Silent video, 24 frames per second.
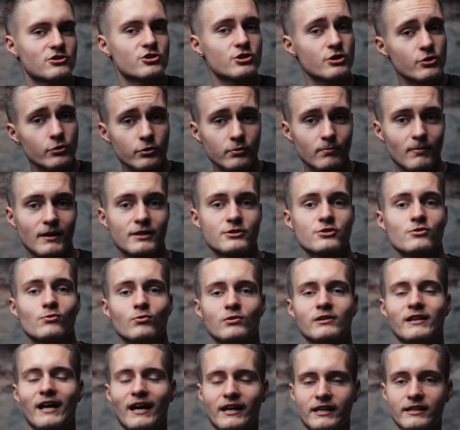sure but you
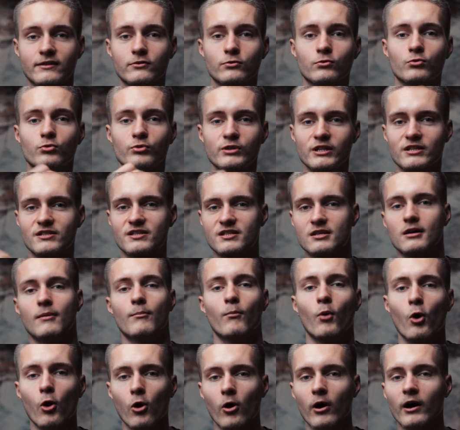would like to read some
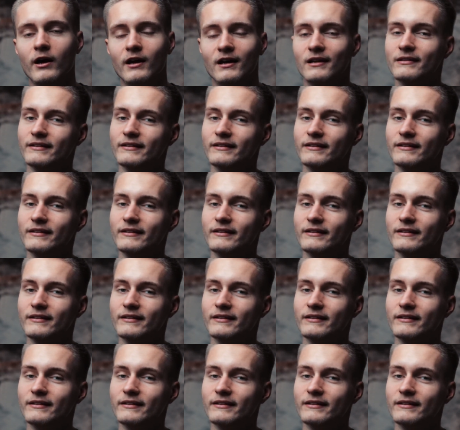more,